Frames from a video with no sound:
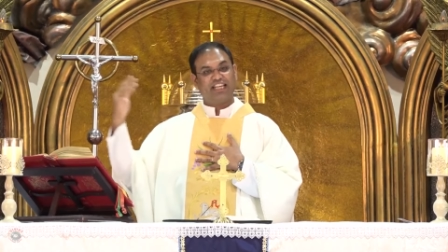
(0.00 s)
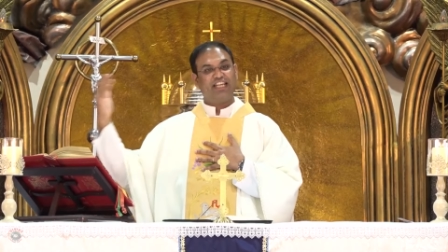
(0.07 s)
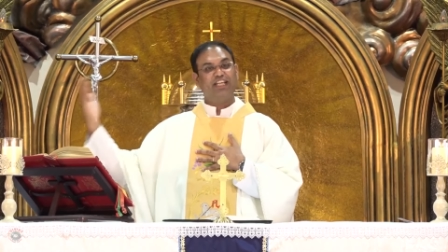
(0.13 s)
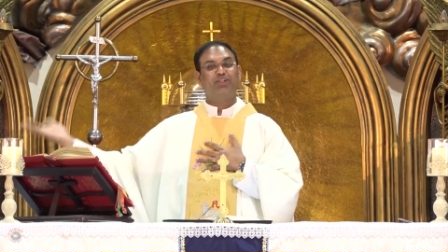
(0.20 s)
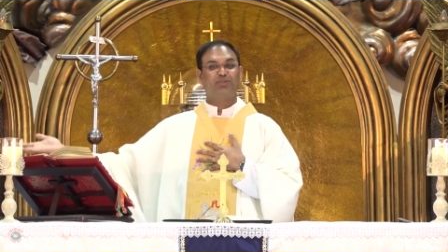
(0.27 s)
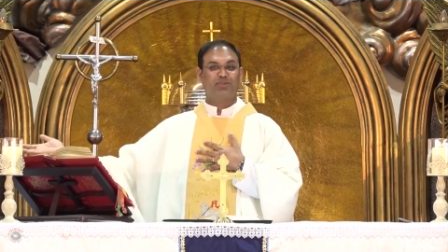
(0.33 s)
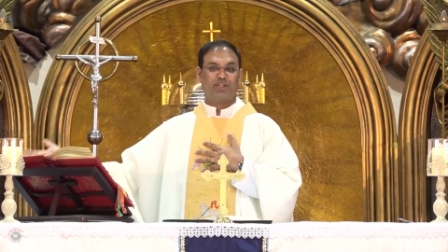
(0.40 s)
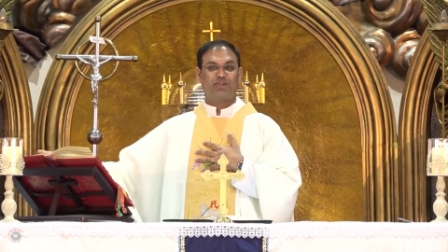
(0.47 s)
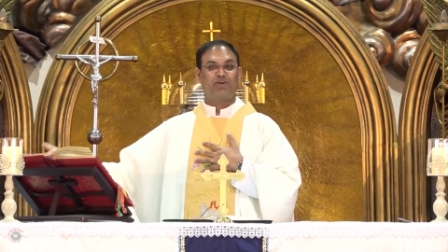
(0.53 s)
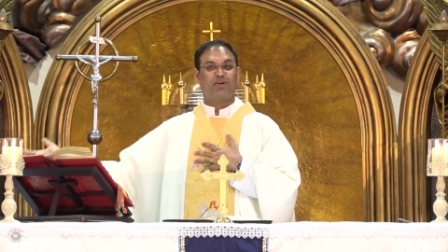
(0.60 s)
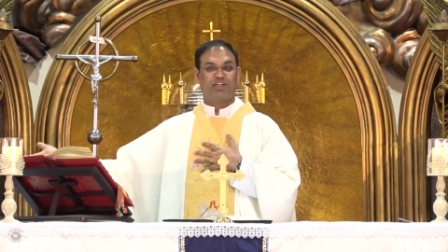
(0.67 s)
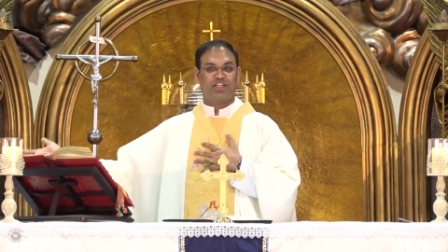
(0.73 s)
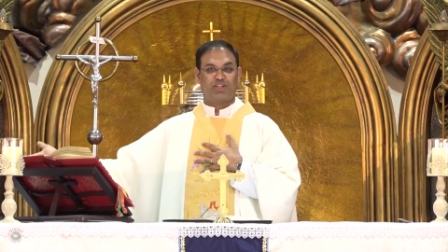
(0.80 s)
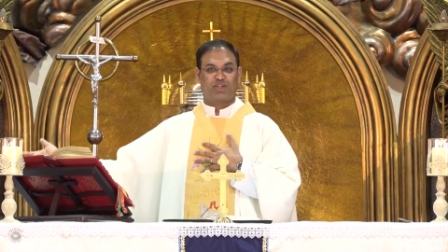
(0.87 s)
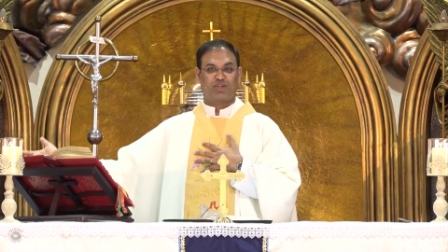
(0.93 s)
He took it
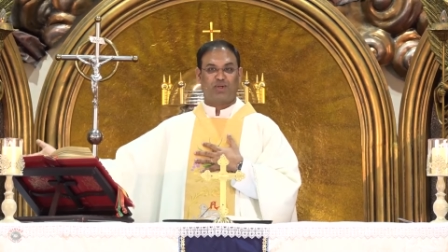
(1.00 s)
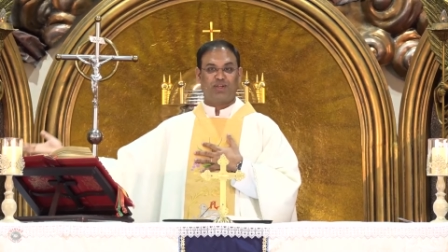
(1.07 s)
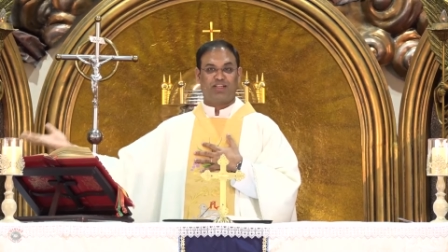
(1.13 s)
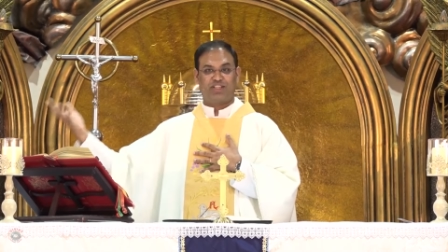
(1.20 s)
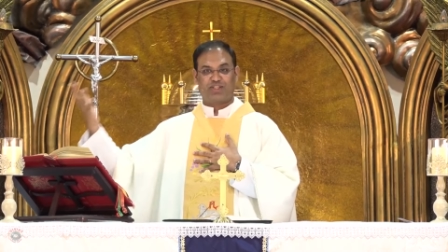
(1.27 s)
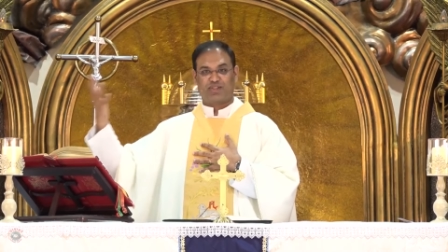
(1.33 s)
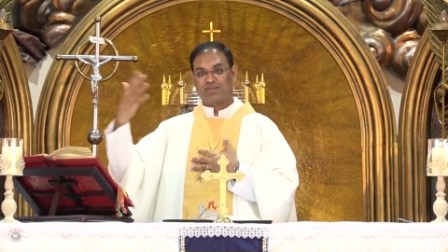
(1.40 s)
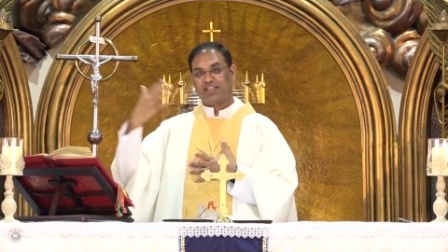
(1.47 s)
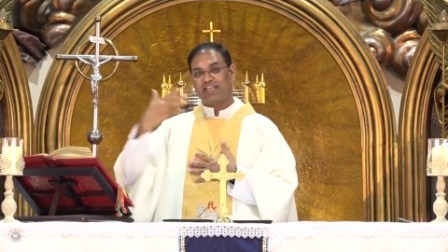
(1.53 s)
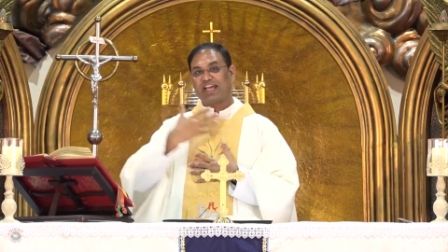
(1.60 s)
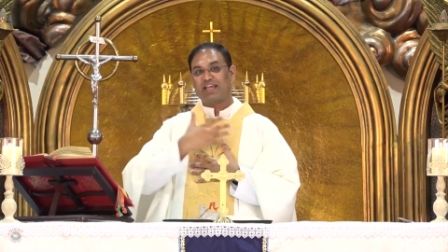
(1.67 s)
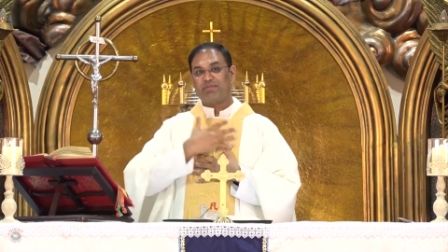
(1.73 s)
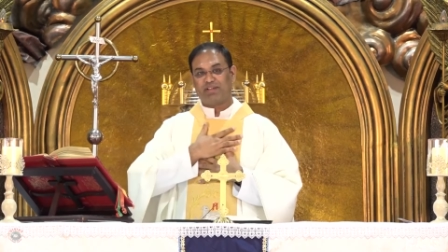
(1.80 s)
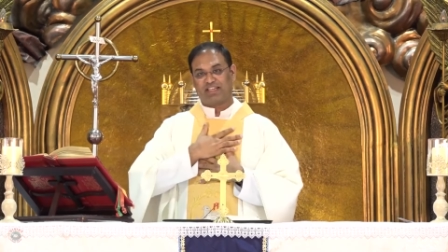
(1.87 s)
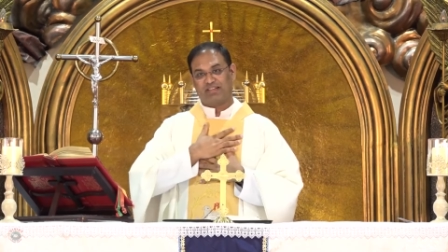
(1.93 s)
on his shoulders so that
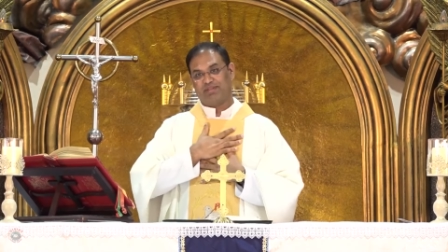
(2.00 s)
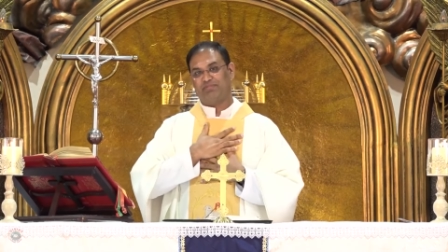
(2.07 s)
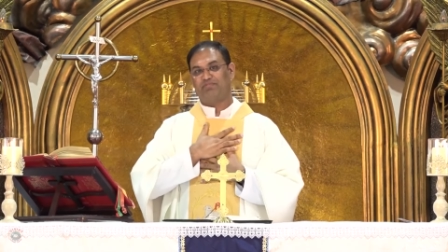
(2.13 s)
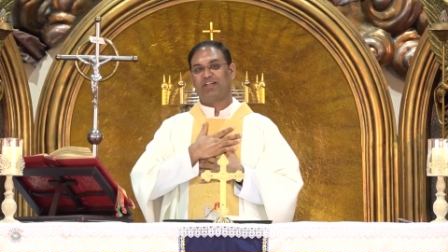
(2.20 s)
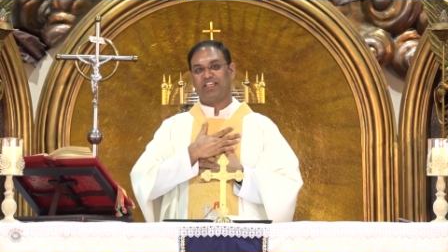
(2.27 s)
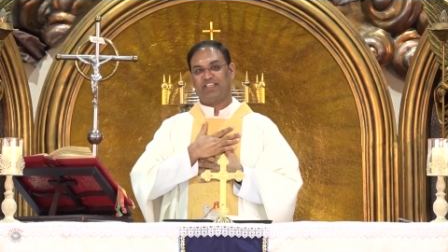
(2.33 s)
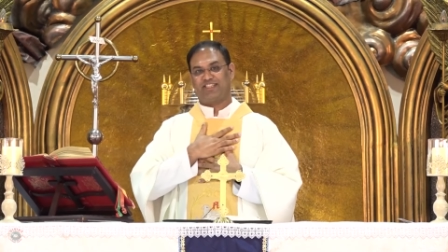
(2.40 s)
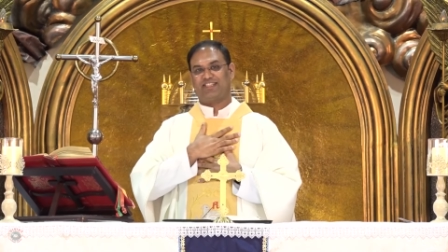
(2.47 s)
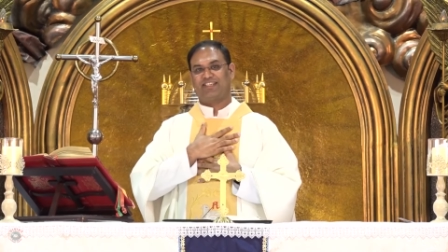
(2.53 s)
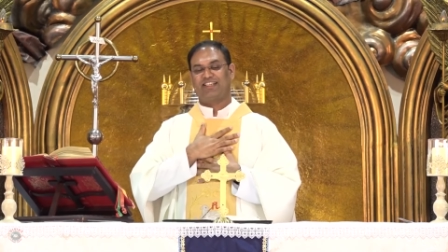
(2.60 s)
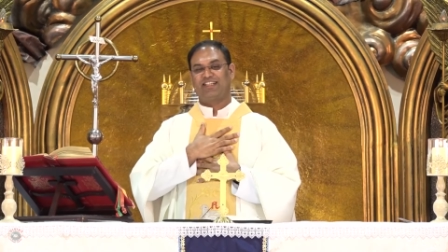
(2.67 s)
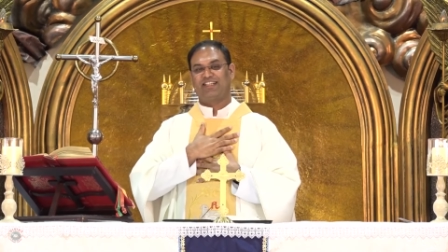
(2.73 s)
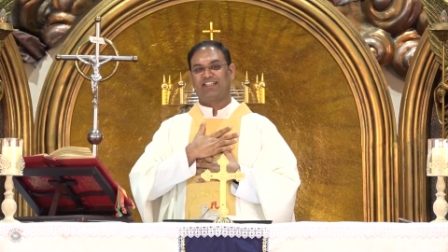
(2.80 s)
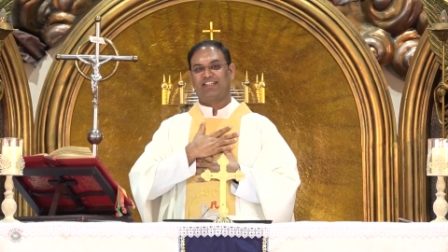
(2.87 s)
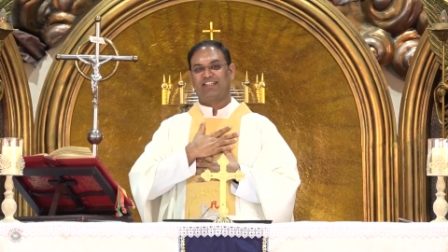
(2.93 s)
I become a priest.
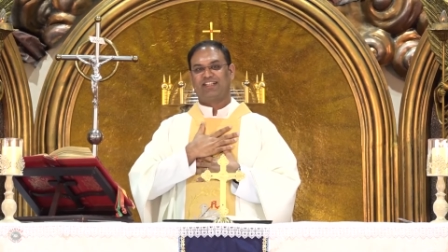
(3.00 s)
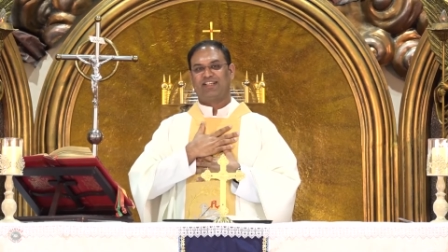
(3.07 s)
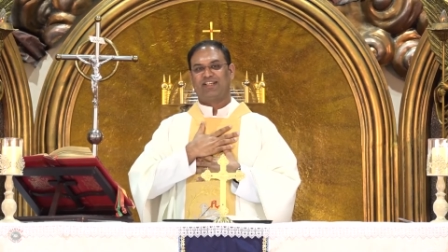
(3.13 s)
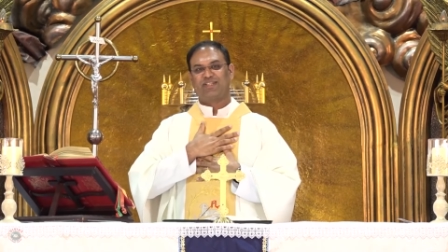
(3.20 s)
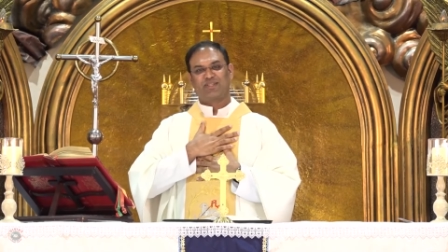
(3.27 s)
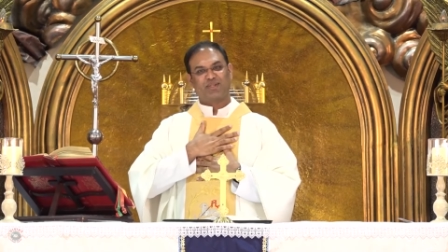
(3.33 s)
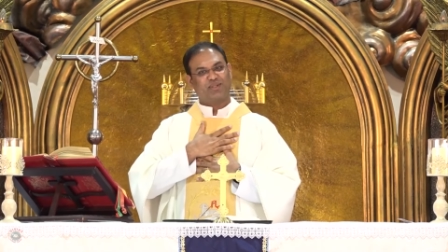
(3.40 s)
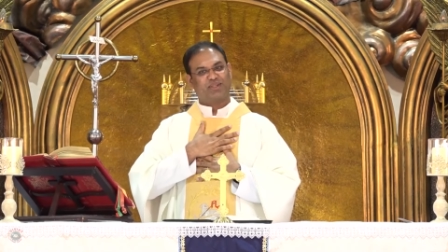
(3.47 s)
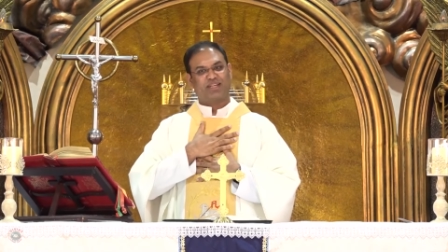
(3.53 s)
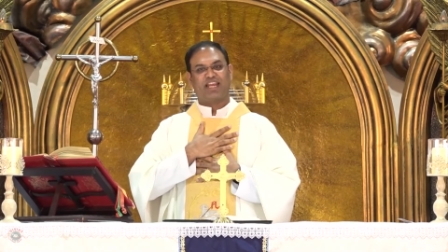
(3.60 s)
So